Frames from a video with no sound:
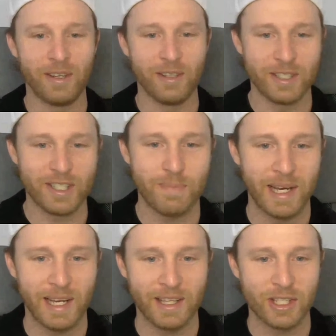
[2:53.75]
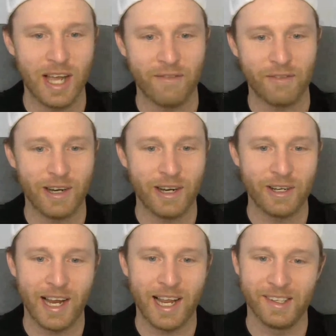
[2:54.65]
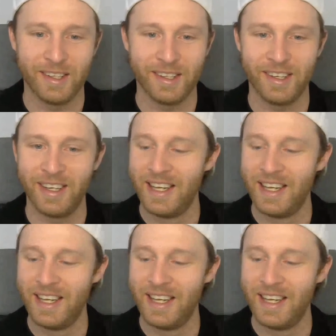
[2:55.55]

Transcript: So you're just spinning the shaft around your hands.